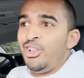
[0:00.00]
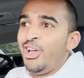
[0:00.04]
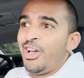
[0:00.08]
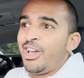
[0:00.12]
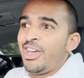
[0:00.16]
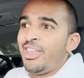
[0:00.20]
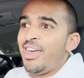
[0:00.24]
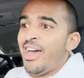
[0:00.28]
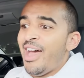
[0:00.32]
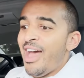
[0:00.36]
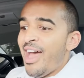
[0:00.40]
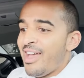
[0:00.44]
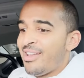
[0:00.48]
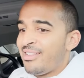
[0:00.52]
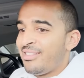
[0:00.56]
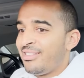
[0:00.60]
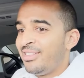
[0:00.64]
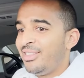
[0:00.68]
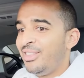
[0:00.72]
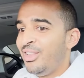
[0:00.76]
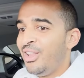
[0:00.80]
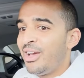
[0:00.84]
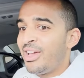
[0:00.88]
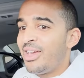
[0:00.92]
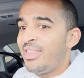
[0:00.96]
Look at
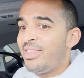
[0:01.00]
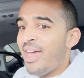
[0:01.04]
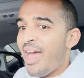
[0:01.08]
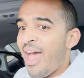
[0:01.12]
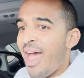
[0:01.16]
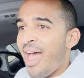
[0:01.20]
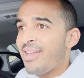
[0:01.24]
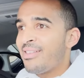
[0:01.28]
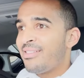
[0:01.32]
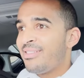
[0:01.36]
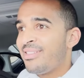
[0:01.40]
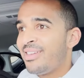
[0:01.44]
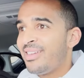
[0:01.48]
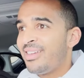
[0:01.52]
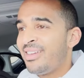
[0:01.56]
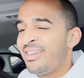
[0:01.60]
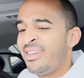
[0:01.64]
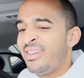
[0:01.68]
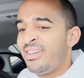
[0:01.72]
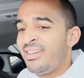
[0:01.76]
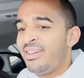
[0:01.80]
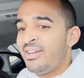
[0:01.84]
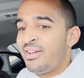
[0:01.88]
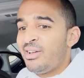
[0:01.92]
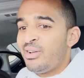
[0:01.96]
that, look at
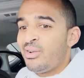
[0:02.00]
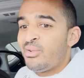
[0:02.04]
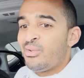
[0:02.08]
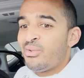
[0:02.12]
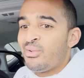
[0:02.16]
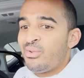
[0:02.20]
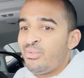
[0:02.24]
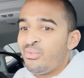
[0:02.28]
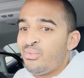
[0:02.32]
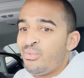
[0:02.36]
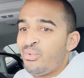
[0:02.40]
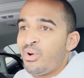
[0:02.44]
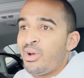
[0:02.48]
that.